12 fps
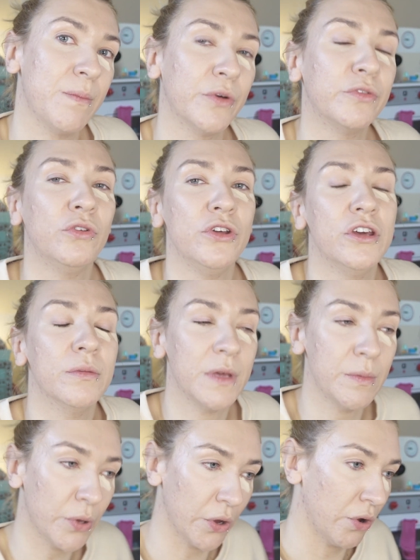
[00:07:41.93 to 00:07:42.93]
before you can
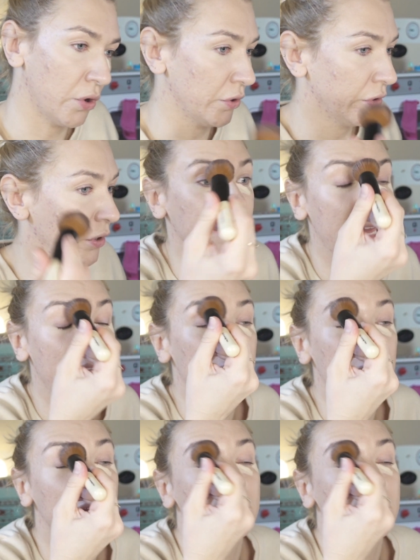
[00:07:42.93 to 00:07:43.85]
be put on the